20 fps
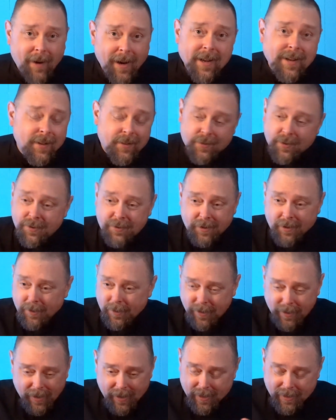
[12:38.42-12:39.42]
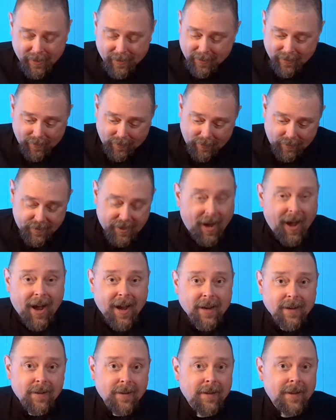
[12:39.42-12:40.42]
right? It's just a
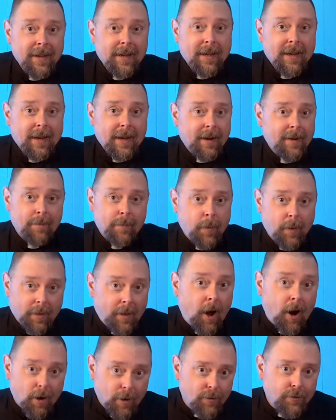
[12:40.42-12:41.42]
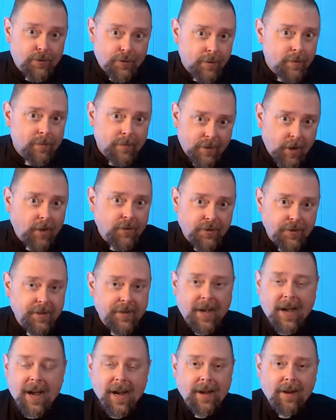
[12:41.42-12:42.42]
tile, a large dungeon
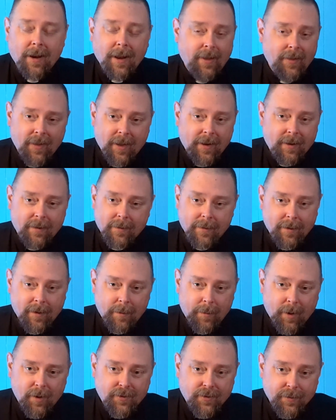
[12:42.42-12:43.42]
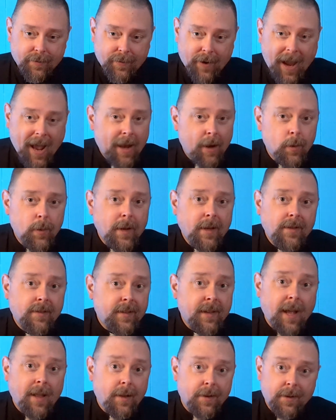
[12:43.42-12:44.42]
tile, and then a bunch of Halloween
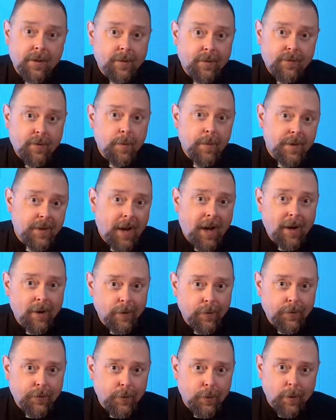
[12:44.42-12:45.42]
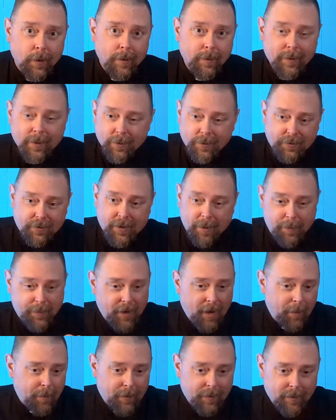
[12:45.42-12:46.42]
skeletons from the dollar store, snipped
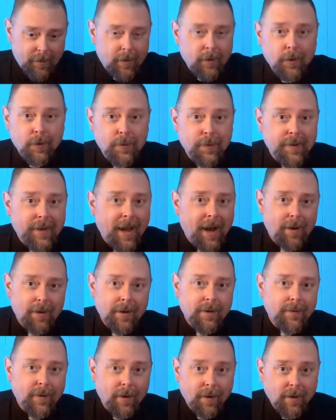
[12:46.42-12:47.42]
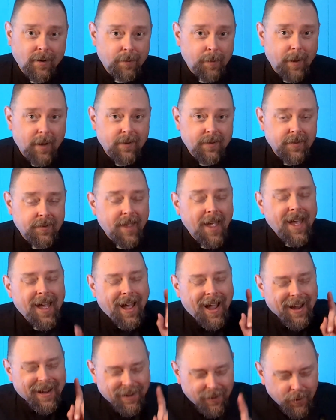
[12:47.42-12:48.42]
up and glued down in various places.
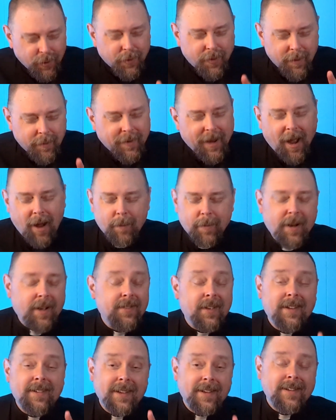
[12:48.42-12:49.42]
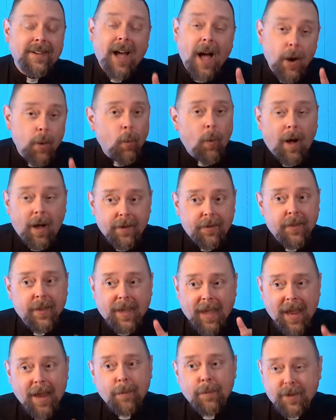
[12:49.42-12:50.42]
I glued them down because I did not want the
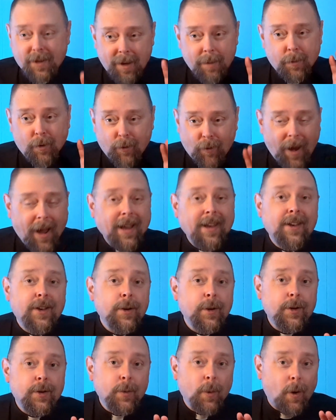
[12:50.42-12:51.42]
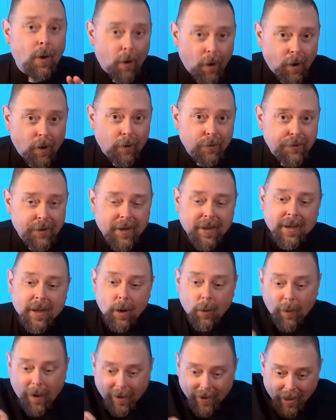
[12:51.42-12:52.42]
game to come grinding to a halt
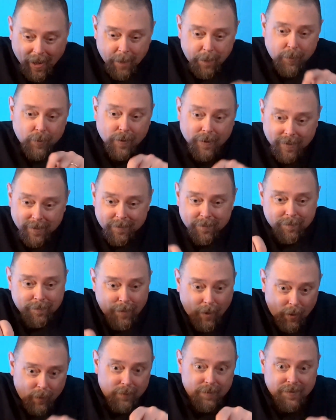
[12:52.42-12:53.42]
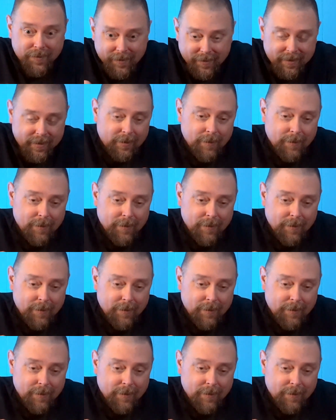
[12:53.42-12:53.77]
while I put bones,